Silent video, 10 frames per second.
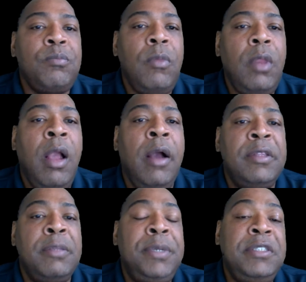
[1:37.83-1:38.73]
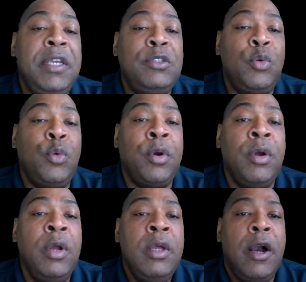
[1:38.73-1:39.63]
the PGA Tour
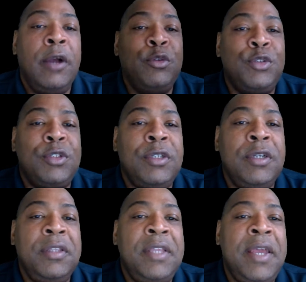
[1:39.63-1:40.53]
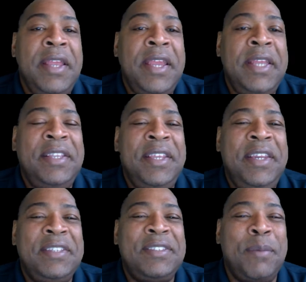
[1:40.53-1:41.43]
understood that it
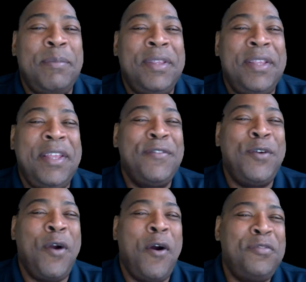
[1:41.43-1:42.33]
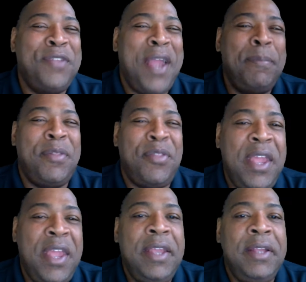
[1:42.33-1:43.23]
needed some LIV Golf type of
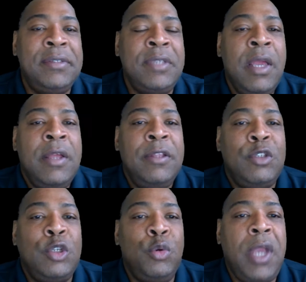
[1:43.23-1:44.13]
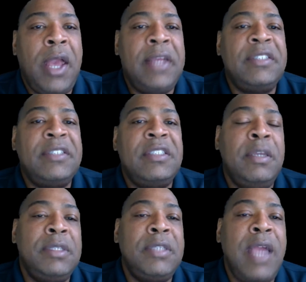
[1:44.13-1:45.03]
things to kind of stem
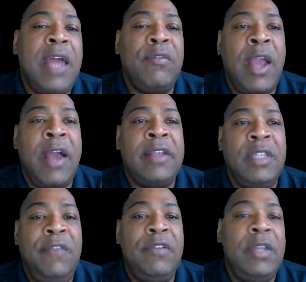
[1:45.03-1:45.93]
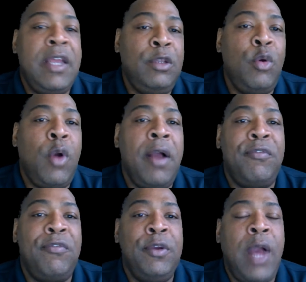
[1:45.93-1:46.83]
the tide of guys leaving. Now, you know how I
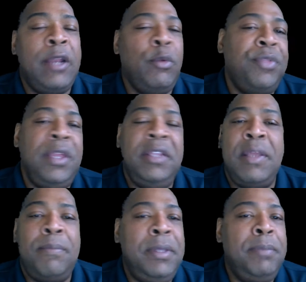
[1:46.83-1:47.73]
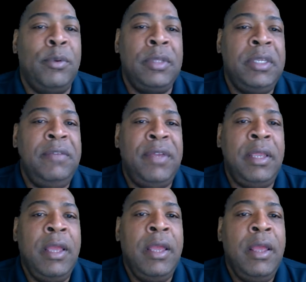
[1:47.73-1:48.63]
feel. I don't think that people leaving
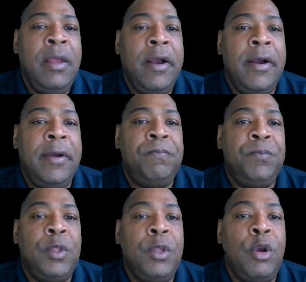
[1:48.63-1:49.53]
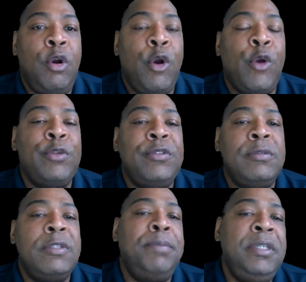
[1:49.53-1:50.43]
hurts
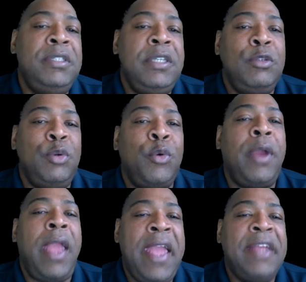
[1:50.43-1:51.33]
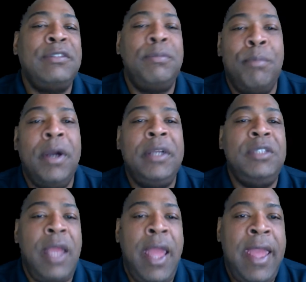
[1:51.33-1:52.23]
the PGA Tour as much
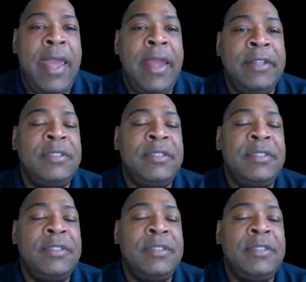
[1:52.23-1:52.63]
as